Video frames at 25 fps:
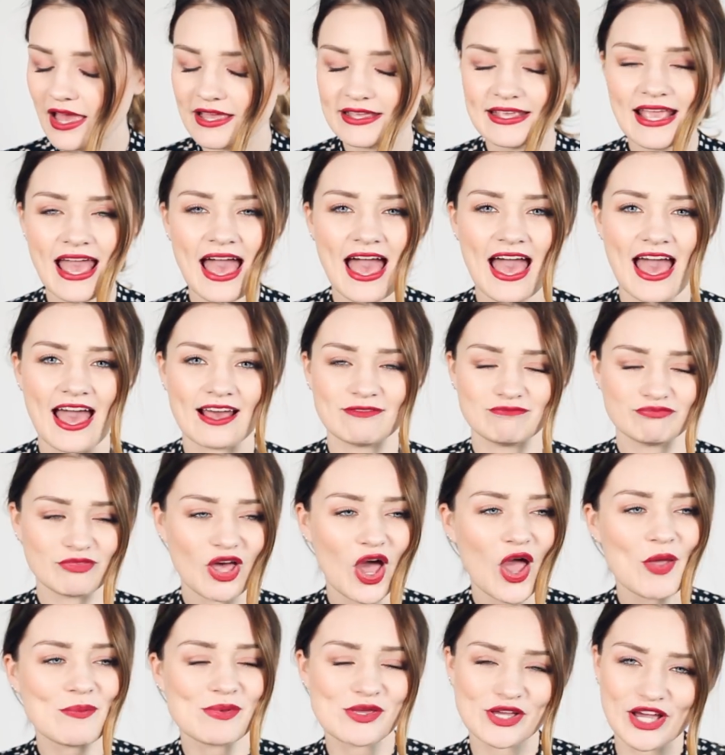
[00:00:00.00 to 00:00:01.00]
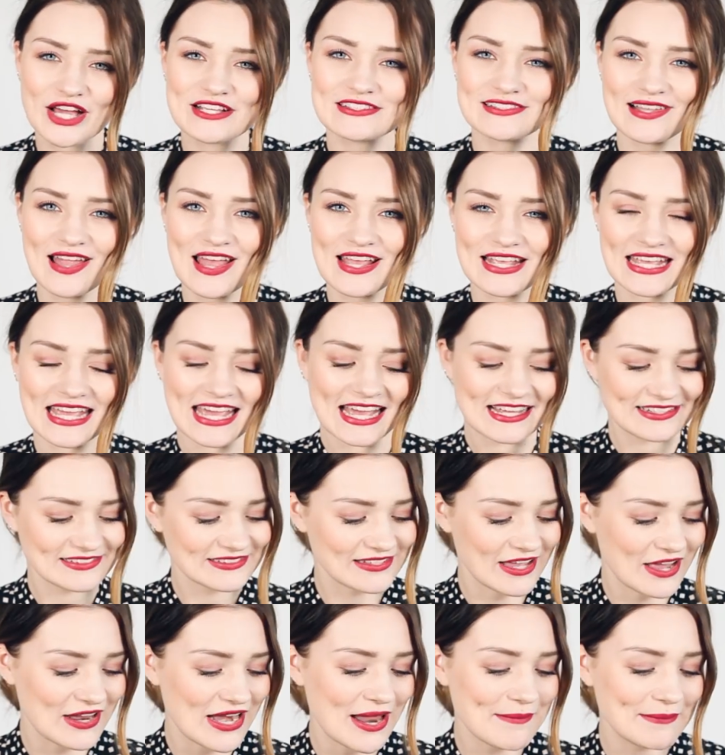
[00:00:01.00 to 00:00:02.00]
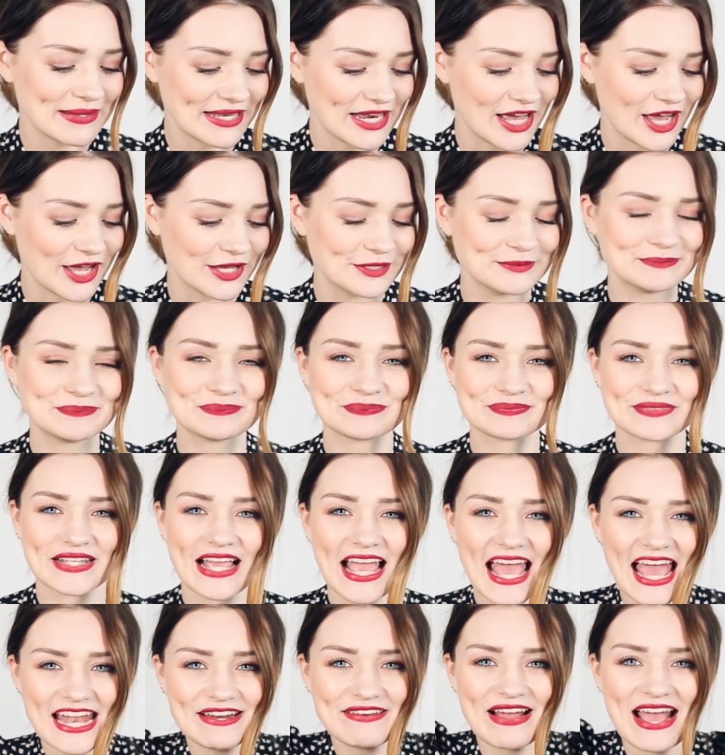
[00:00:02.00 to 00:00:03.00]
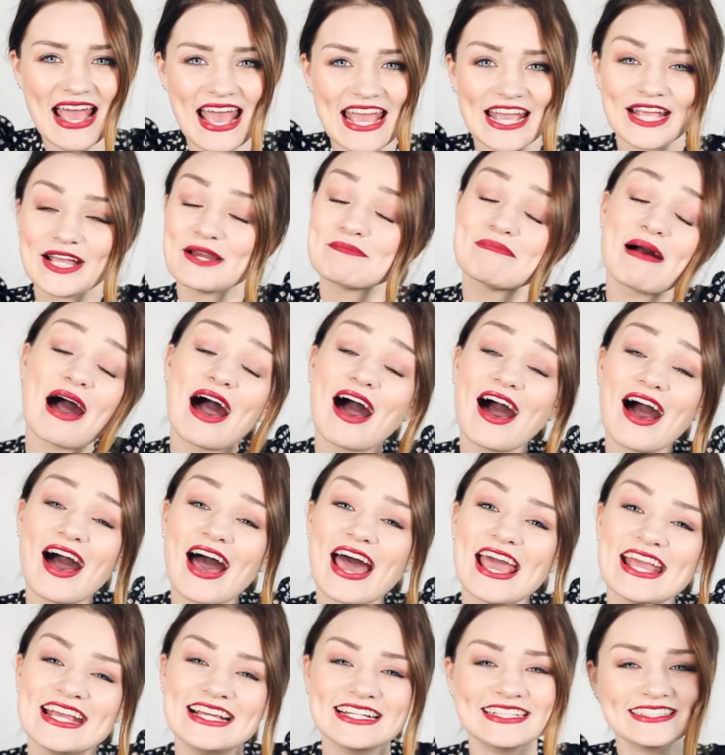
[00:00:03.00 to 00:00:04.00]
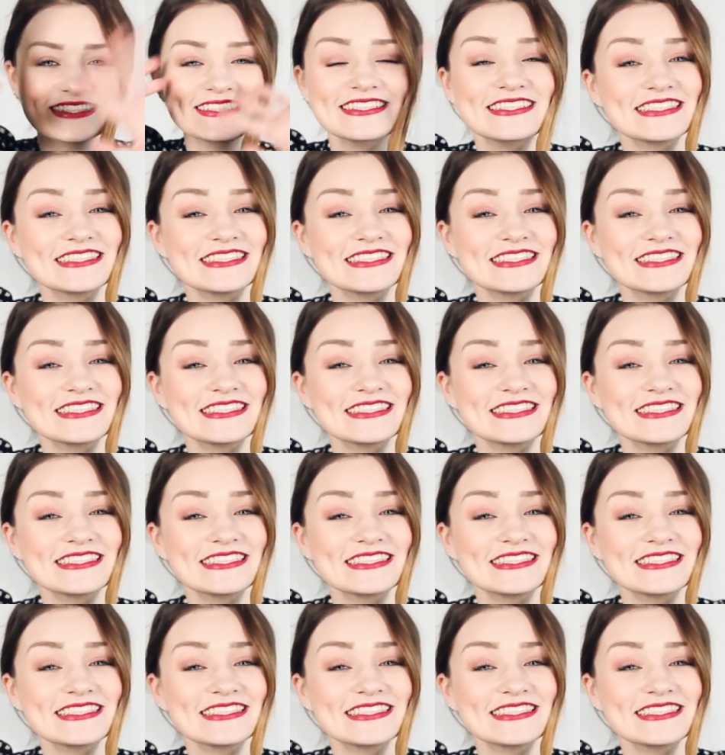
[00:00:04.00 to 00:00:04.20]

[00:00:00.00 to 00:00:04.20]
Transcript: yeah, I hope you guys like it. So let me know. Anyway, goodbye.